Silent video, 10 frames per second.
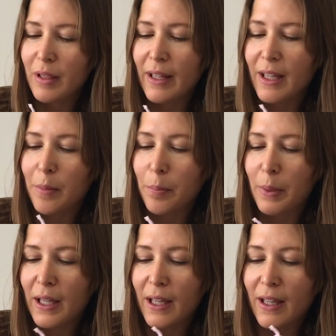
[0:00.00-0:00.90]
like
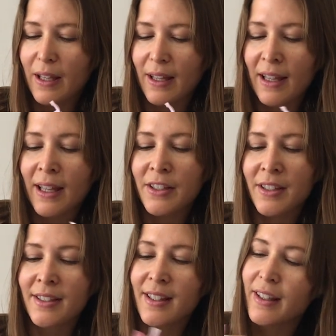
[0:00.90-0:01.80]
pink
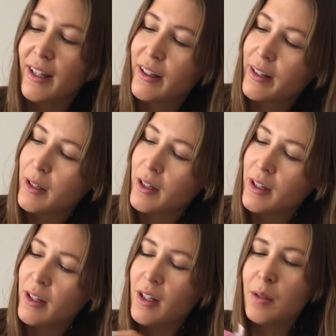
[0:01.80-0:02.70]
edges and then the
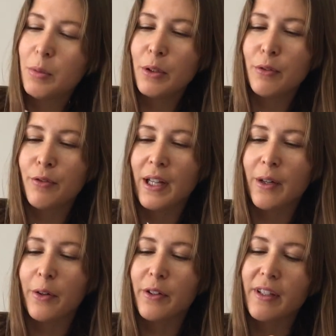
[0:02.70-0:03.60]
blue
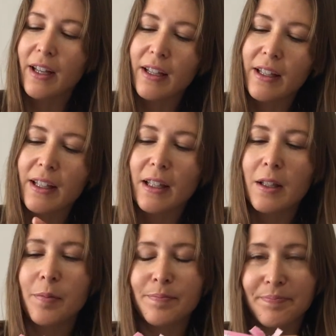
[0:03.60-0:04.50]
flowers and a
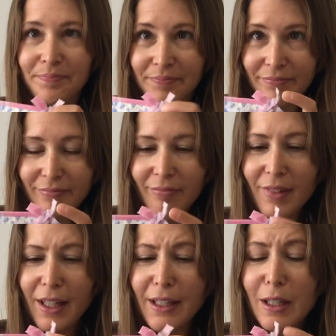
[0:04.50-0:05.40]
little
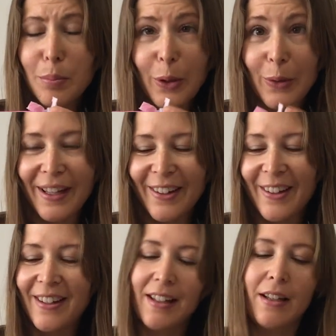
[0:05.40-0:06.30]
bow
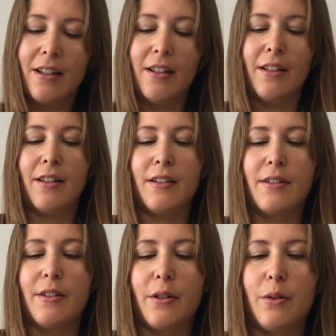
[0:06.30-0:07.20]
here.
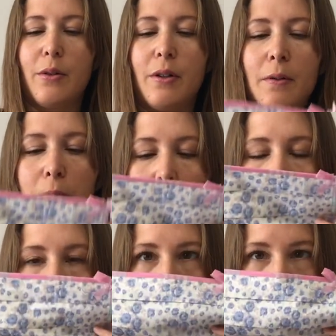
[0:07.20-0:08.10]
So
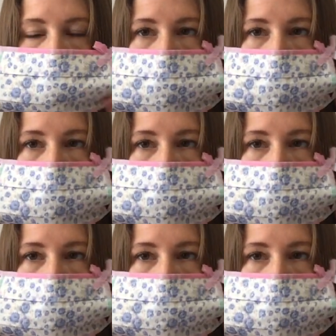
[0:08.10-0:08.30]
you just